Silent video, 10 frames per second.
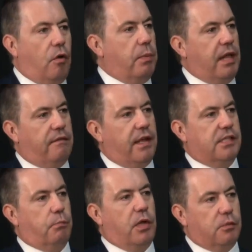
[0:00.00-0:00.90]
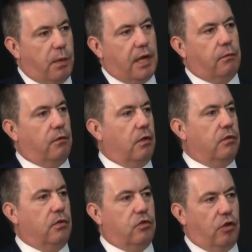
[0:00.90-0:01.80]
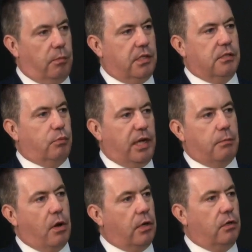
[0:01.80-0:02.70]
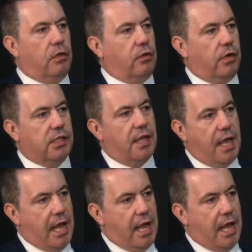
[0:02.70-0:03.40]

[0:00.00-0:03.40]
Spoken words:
oh, Belfast bounced back, we've gone through the troubles and Primark and all the rest.